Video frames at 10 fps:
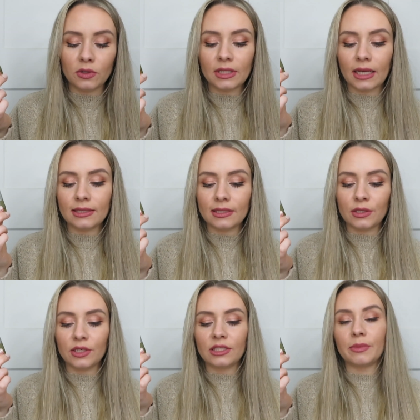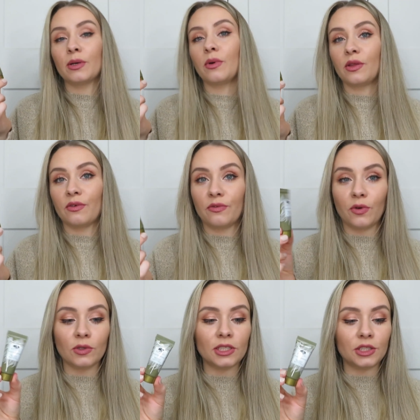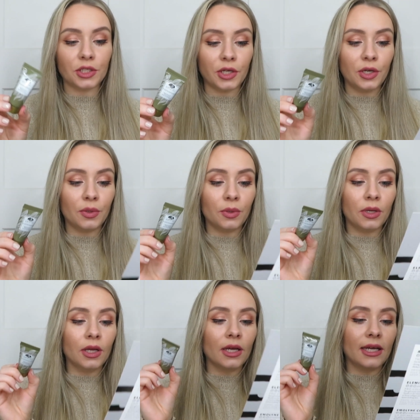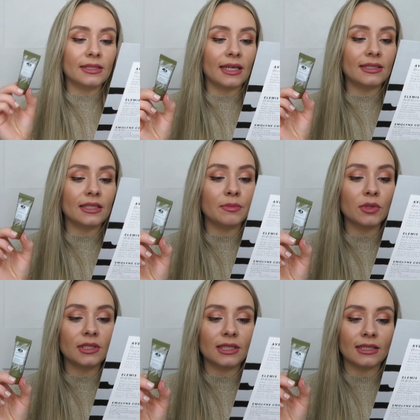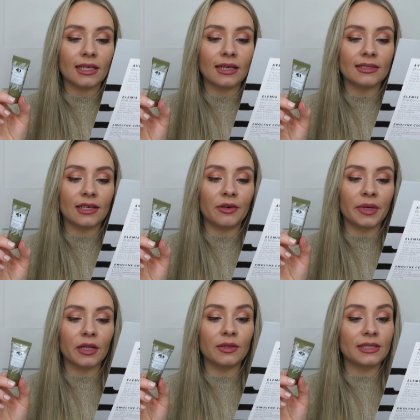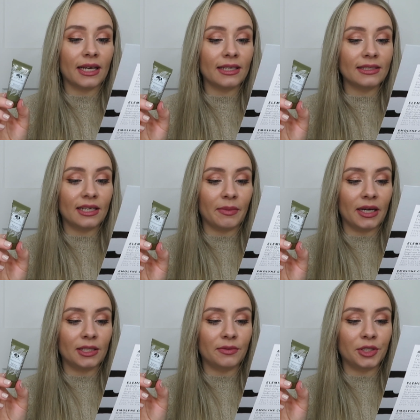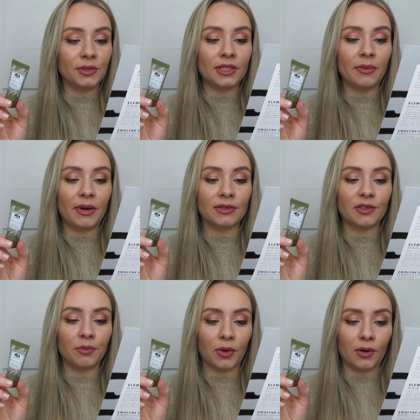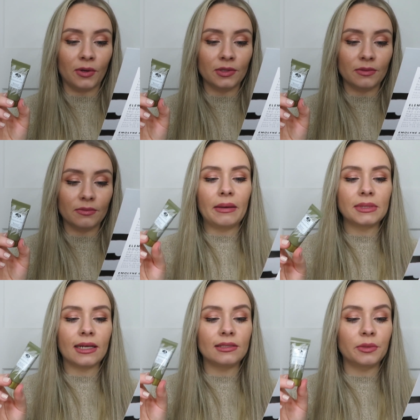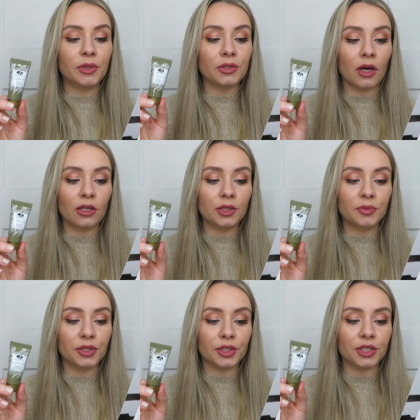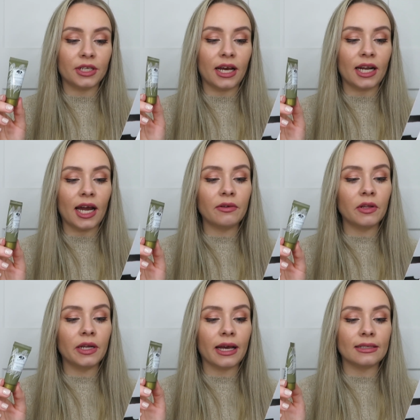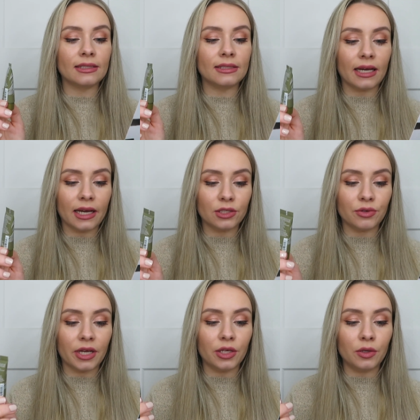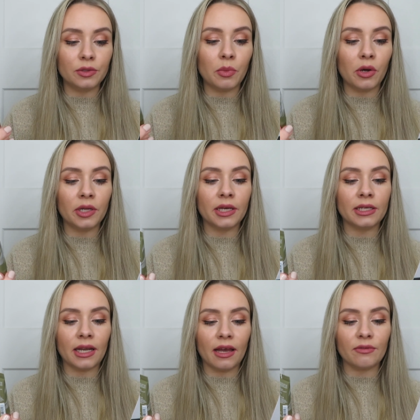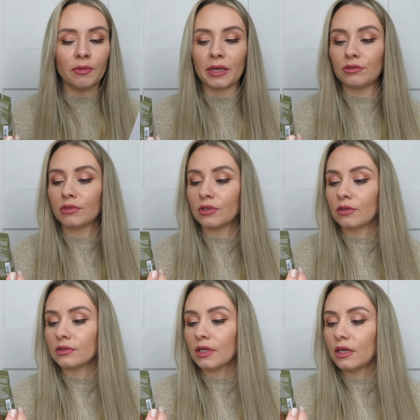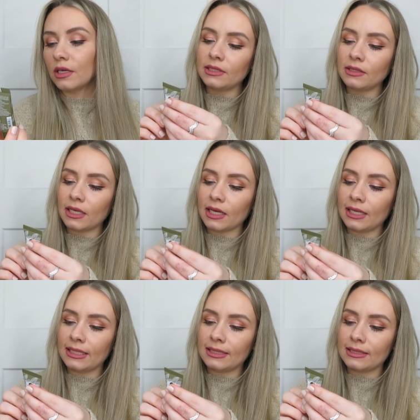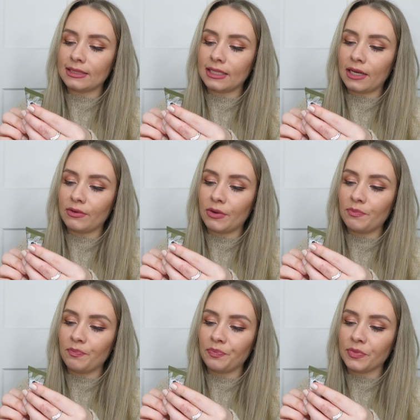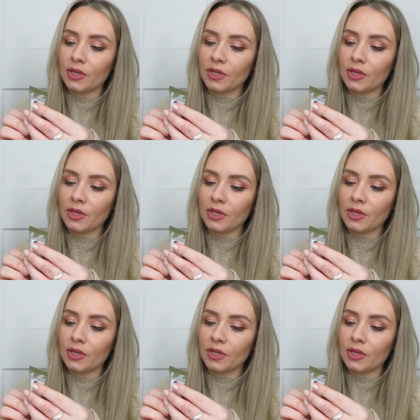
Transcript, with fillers: The full size is 30ml worth 42. It says this multitasking serum includes niacinamide to reduce the appearance of pores, peptides to boost collagen production, and hyaluronic acid to hydrate. Use morning and night for best results. This sounds like a nice serum.